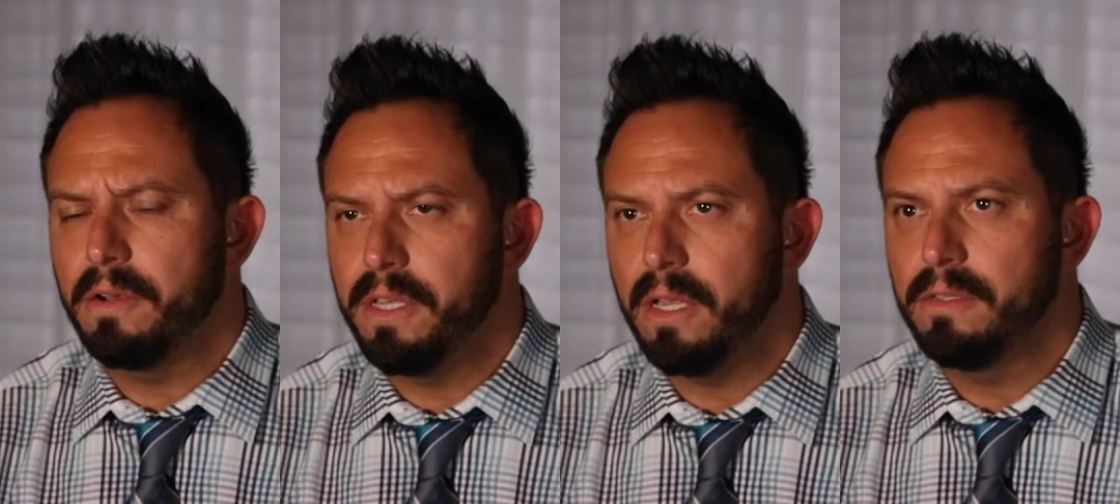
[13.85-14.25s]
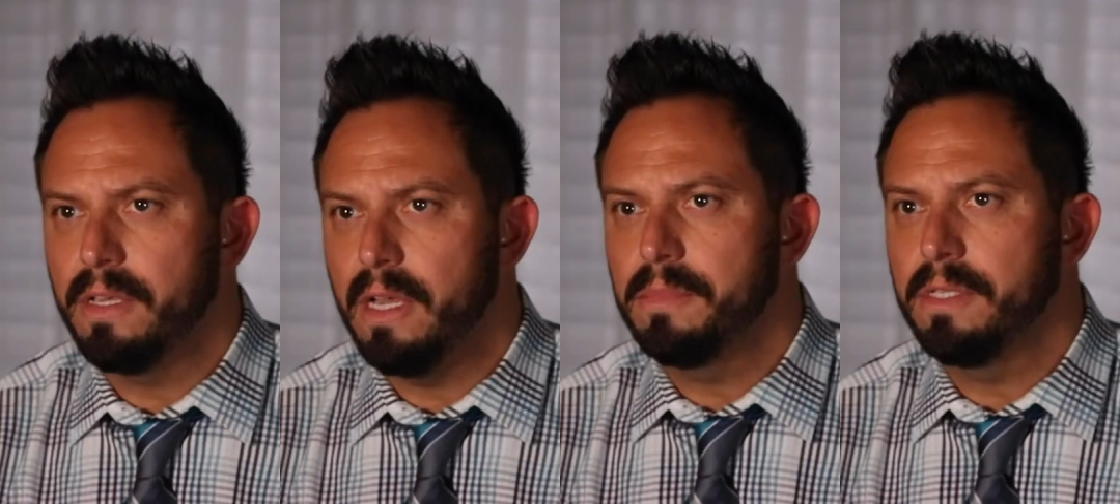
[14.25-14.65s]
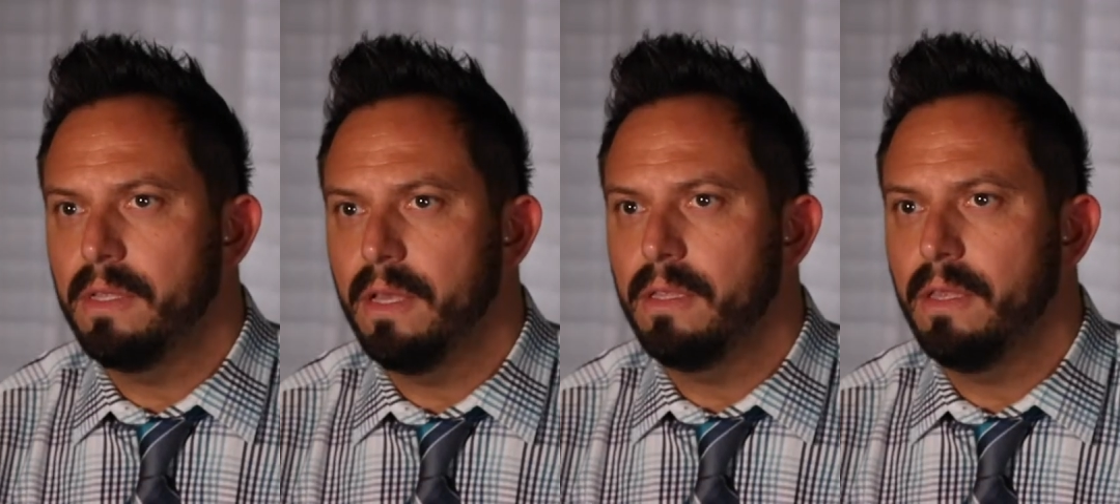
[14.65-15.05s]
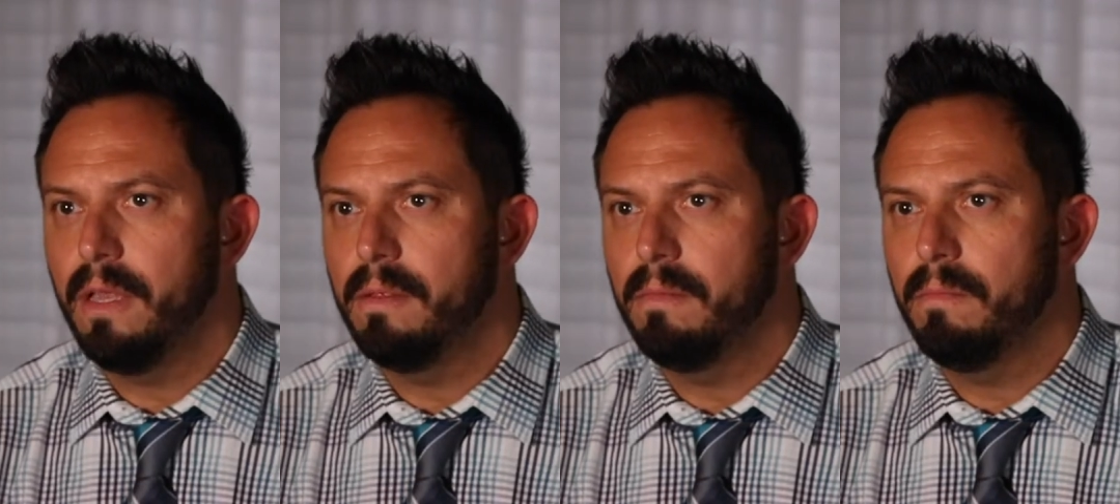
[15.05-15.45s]
meet our cycle times and, and,
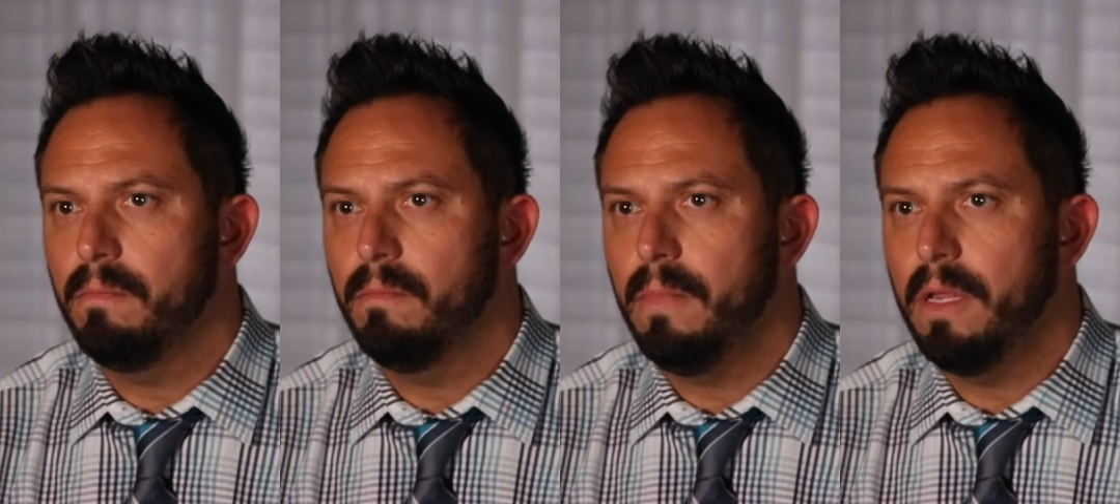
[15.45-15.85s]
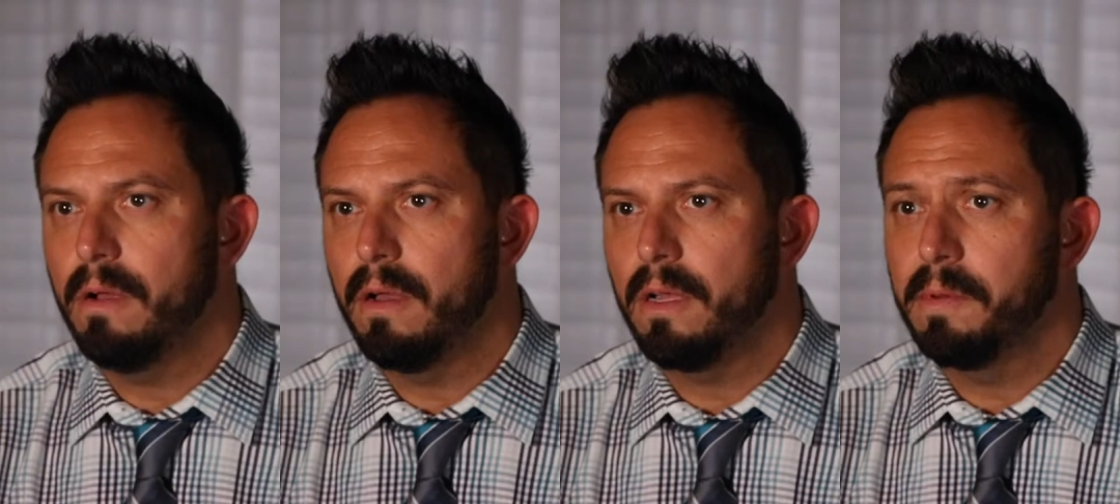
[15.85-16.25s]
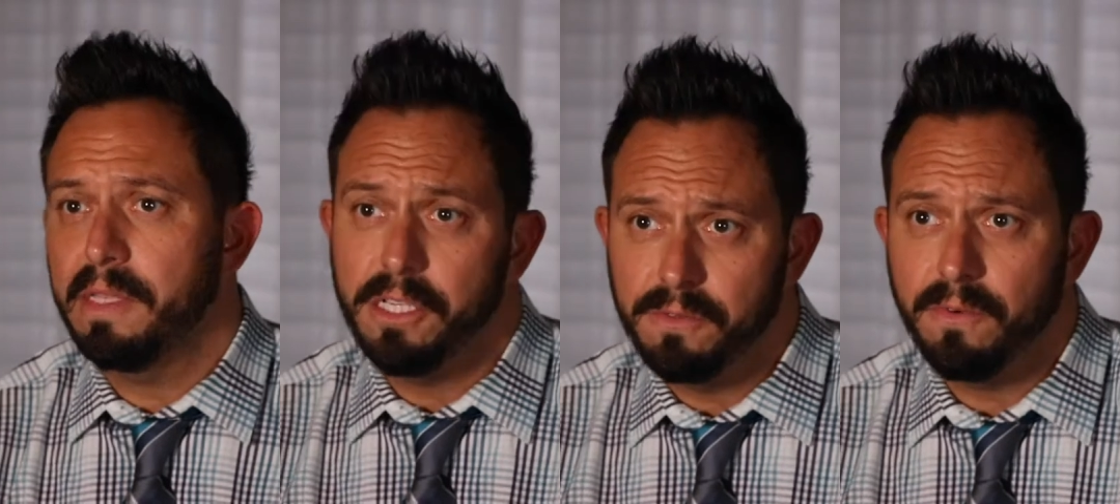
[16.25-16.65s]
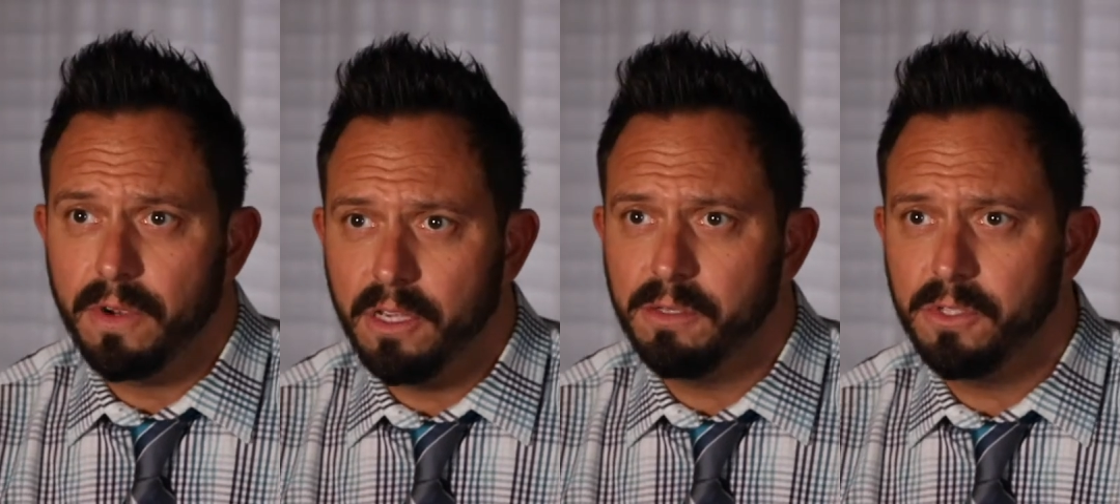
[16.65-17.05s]
and meet our expectations for
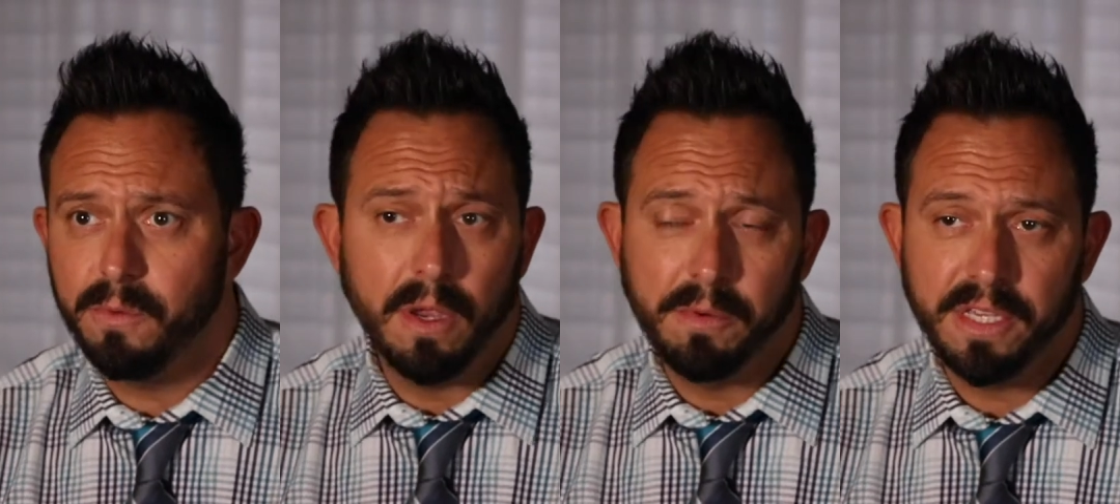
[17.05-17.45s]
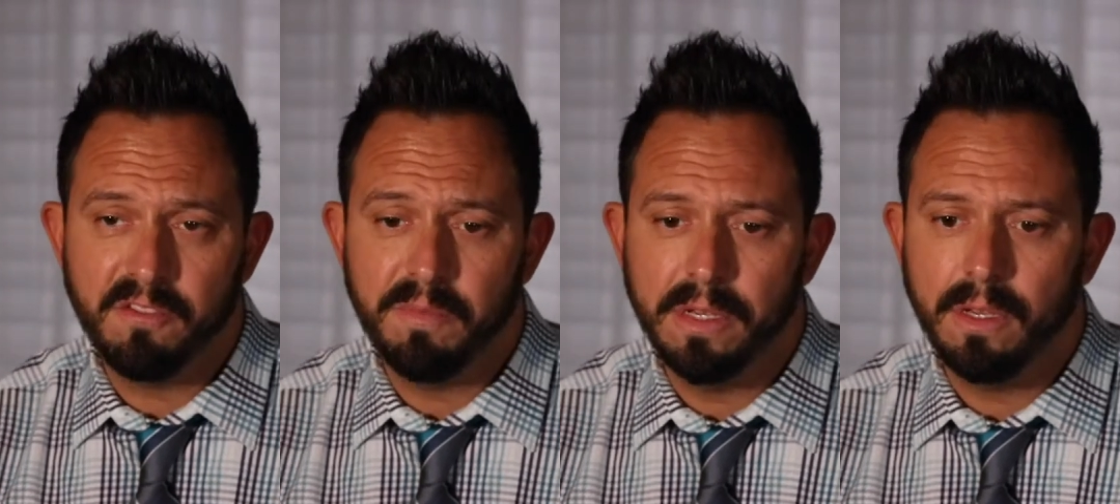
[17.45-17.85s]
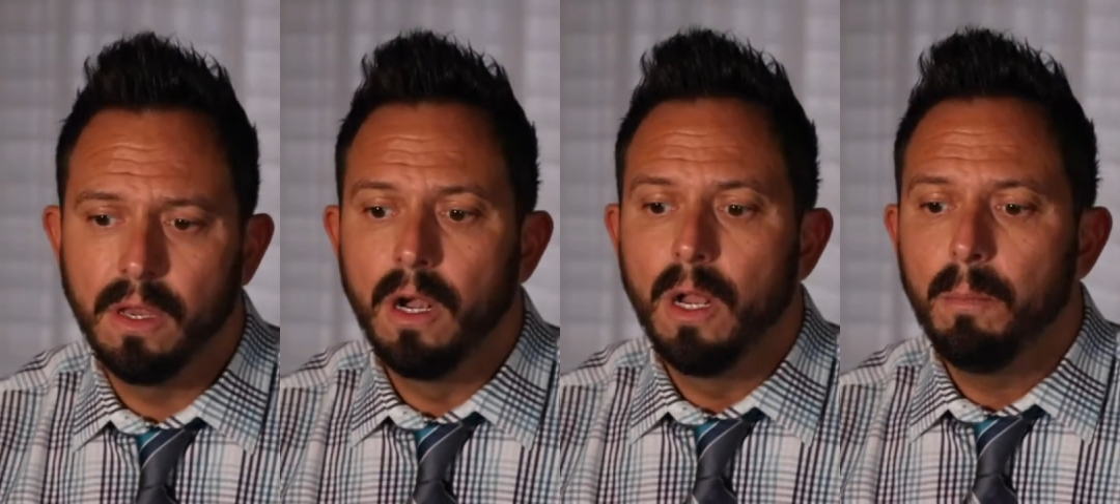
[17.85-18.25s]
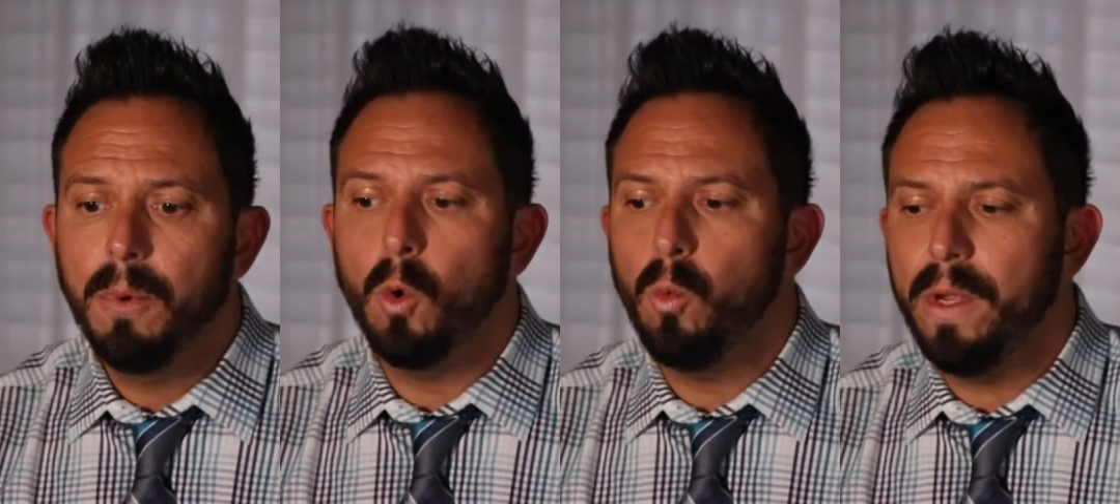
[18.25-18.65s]
our customers, we always have been,
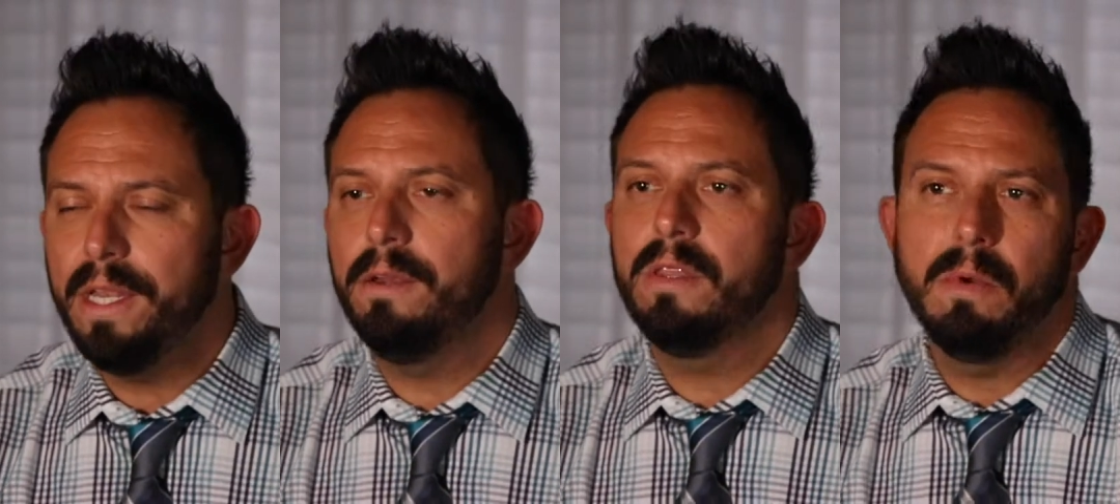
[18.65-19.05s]
but we knew